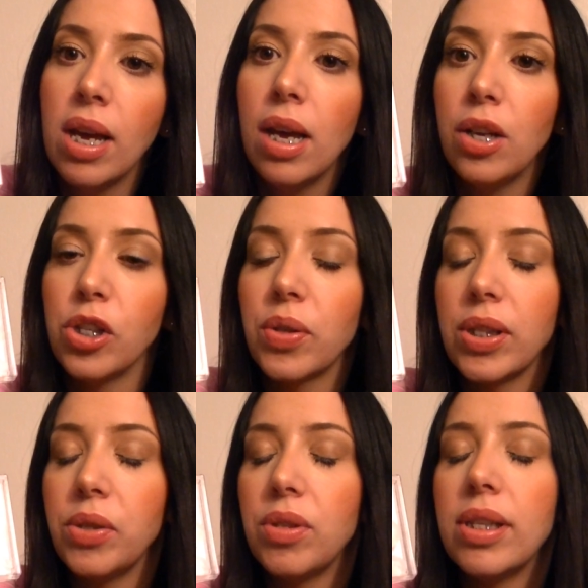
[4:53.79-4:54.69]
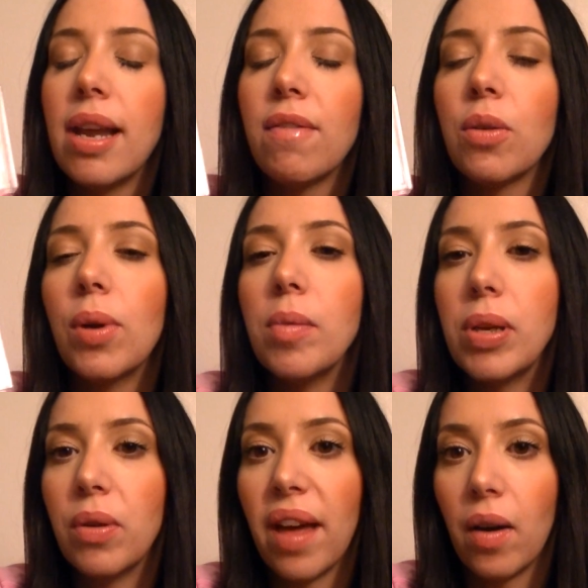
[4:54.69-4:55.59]
just because you just never want to
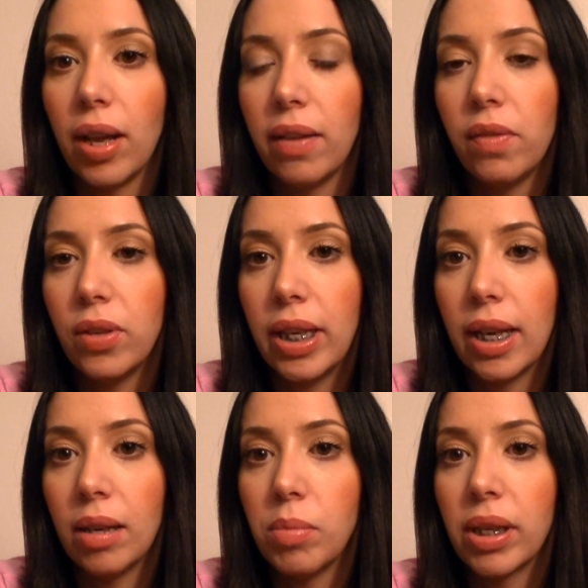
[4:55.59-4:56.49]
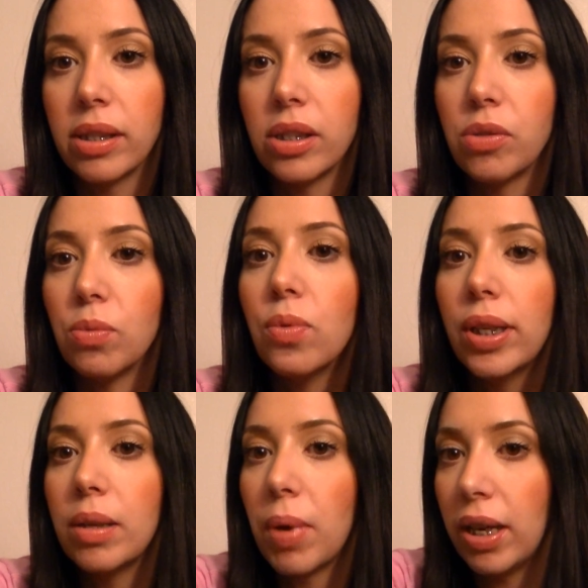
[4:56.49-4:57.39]
be without it if you need it, because it's
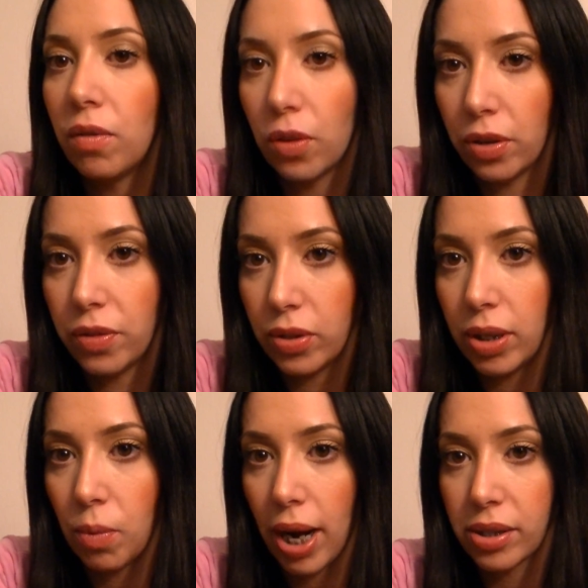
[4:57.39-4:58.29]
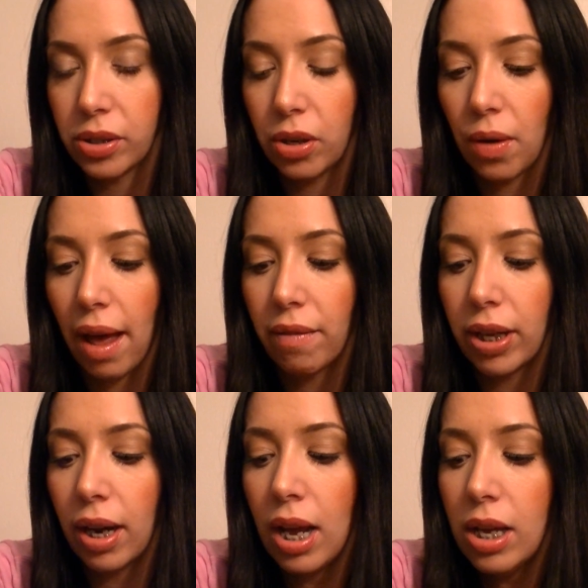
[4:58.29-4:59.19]
really painful if you need wax and you don't have it.